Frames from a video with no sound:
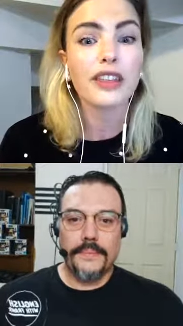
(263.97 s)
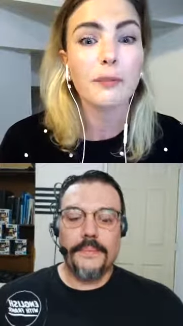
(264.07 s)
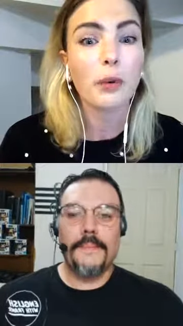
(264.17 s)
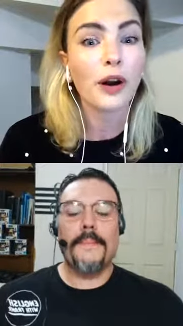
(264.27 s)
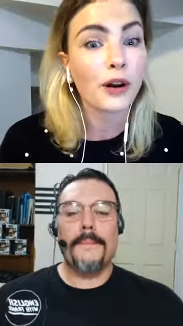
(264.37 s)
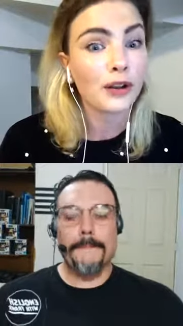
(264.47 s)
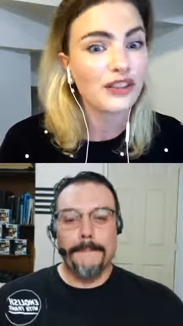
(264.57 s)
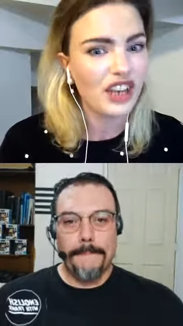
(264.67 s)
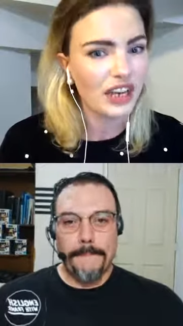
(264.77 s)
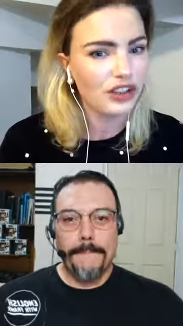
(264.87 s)

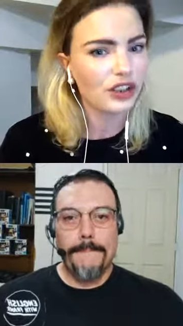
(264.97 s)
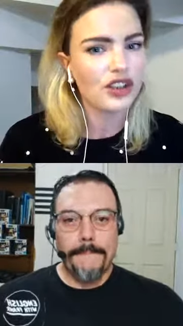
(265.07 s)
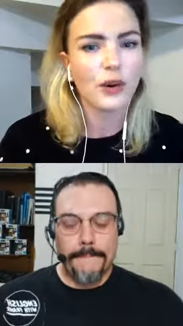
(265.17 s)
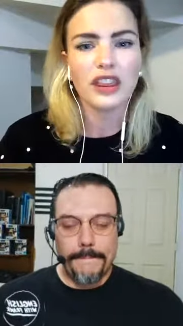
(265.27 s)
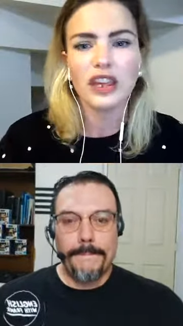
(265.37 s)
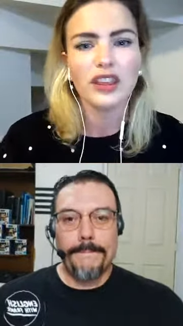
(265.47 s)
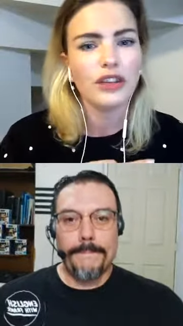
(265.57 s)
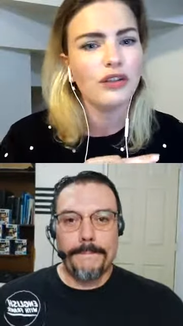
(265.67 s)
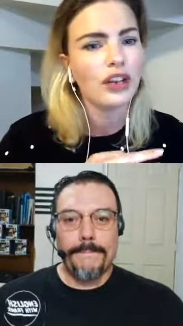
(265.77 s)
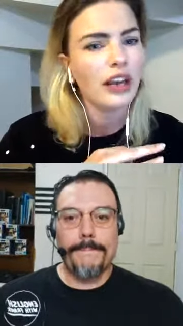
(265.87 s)
Speaker 1: pronunciation, so I think that you can
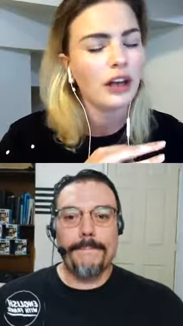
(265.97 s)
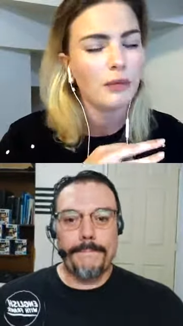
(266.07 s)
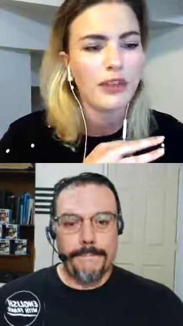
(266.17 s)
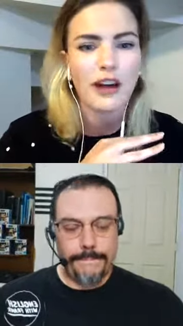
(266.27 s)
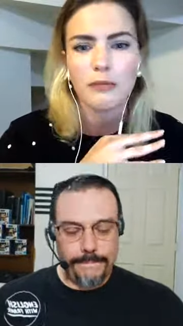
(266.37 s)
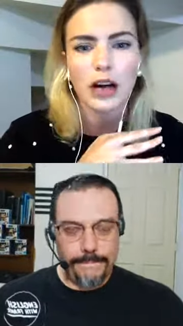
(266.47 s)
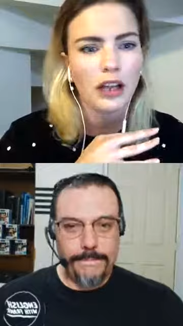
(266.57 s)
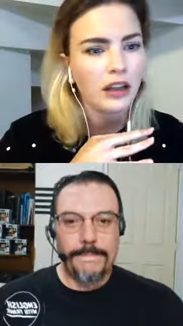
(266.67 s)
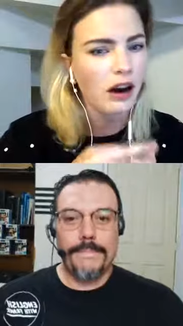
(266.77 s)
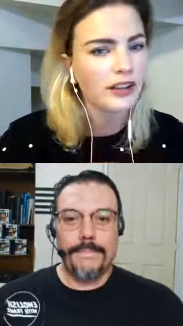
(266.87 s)
help them a
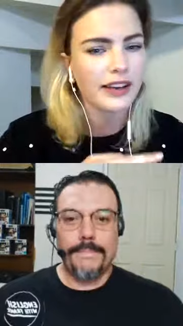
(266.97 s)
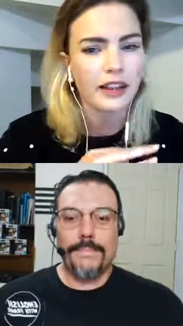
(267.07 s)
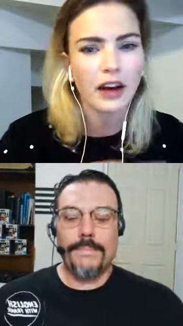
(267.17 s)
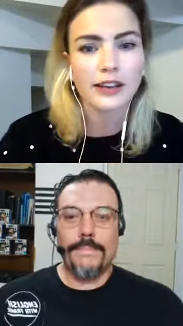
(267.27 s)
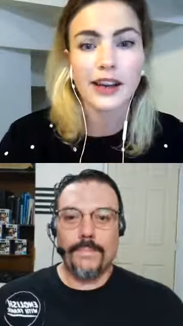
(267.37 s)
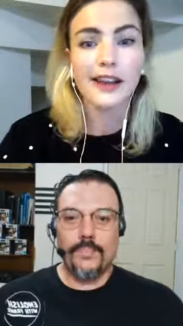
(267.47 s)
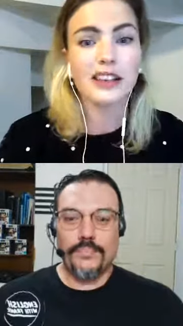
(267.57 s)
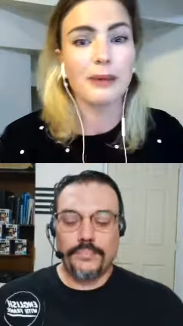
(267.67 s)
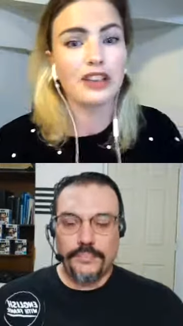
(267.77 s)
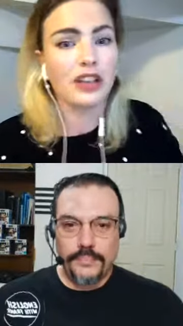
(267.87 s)
lot, a lot,
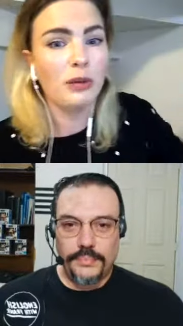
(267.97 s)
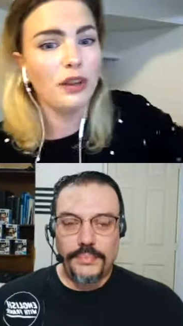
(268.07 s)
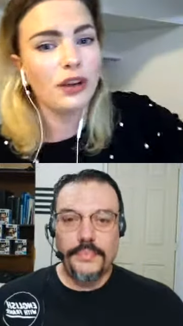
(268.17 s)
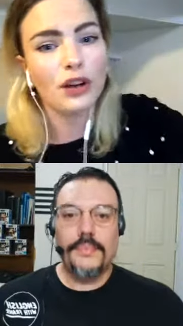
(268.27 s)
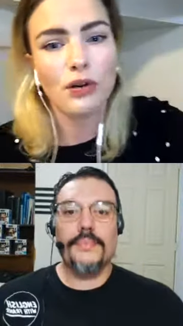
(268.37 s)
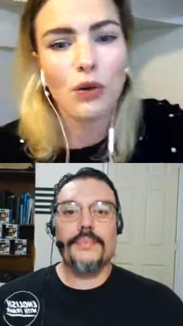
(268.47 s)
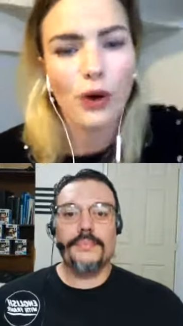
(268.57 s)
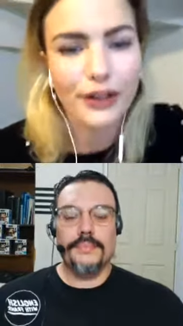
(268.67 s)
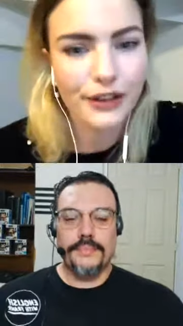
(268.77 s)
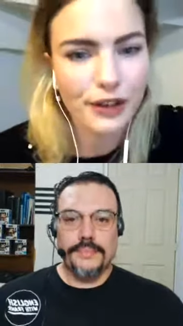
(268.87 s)
especially with your new
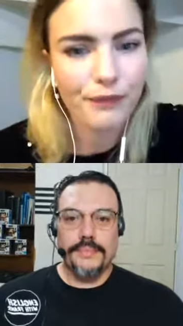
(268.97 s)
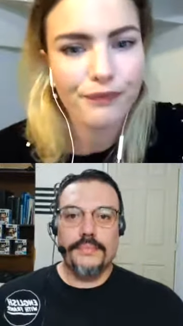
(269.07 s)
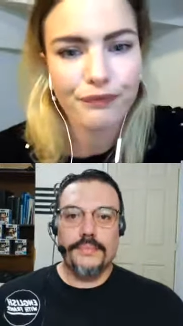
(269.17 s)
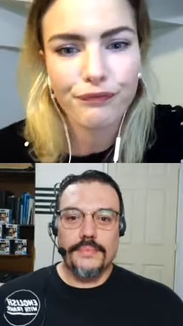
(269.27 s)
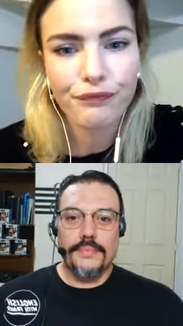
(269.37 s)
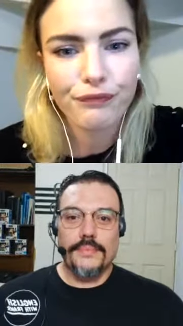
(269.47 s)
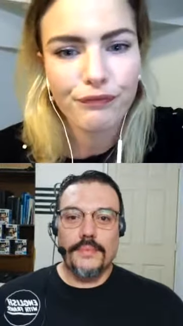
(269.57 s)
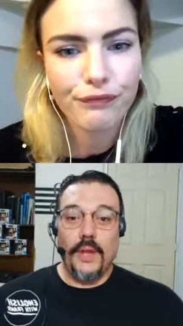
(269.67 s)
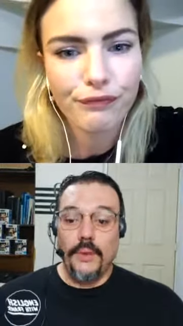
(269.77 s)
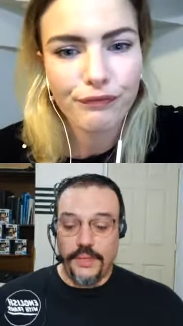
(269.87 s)
course.
Speaker 2: Oh,
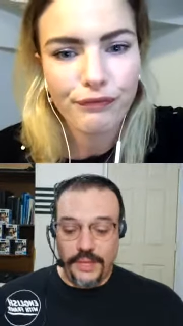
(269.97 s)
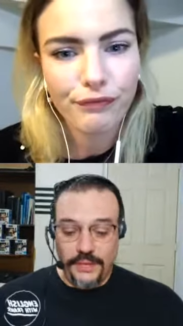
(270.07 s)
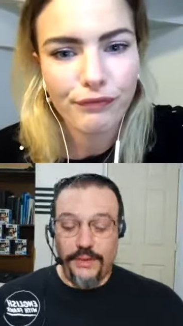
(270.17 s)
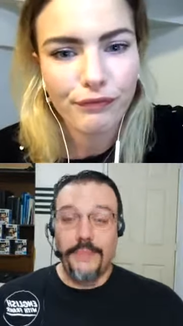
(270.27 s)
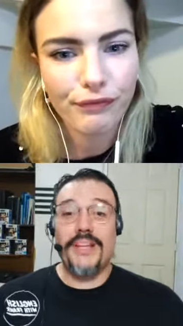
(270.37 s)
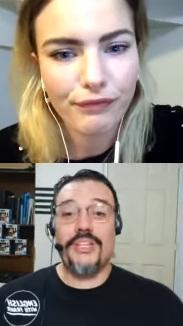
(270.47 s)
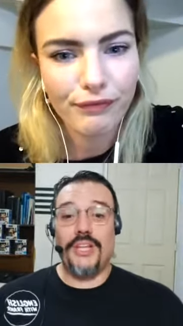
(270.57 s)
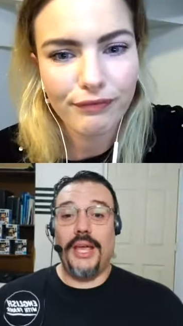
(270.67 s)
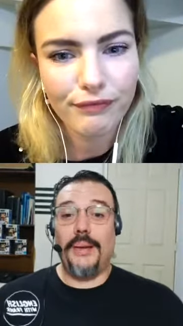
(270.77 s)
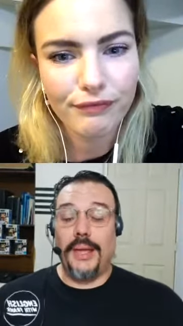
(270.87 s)
thank you very much. Yeah,
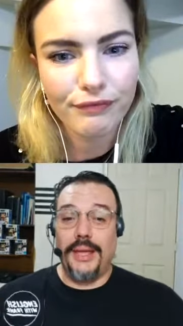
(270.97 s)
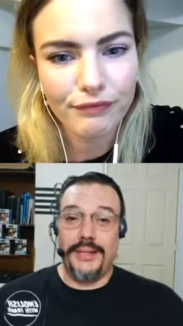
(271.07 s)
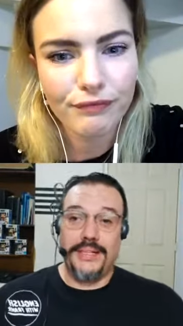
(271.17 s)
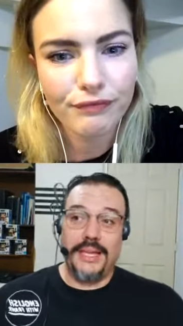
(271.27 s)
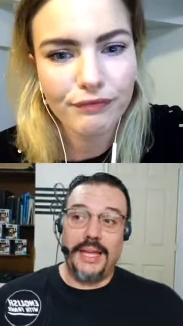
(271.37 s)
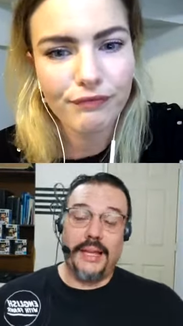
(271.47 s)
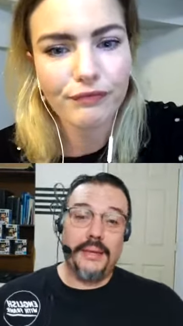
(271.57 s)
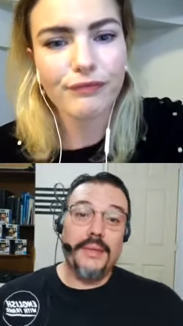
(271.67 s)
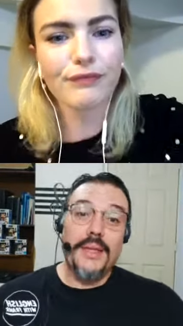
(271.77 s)
mm-hmm. and uh, I